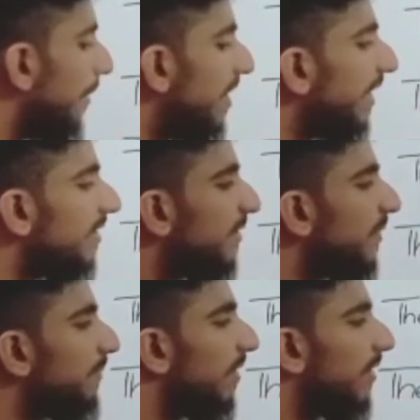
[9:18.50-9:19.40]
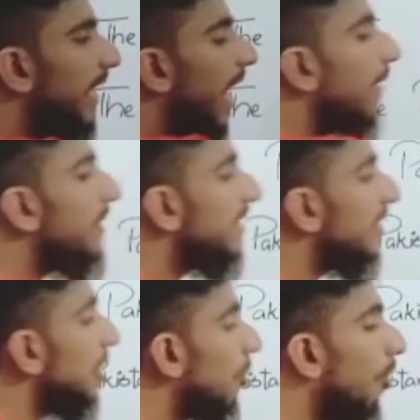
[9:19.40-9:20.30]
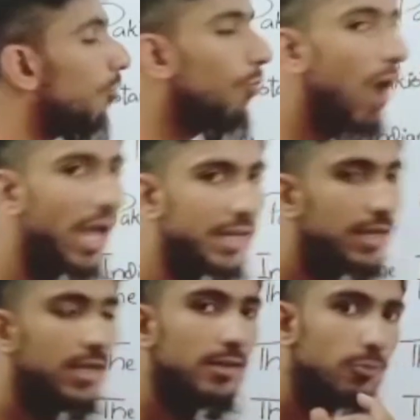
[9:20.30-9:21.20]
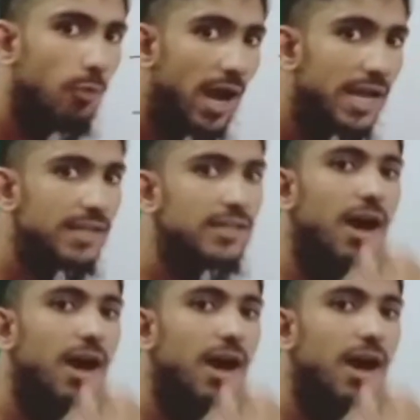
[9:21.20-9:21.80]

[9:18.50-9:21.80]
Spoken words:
Americans people, they are basically wrong. Why? Why?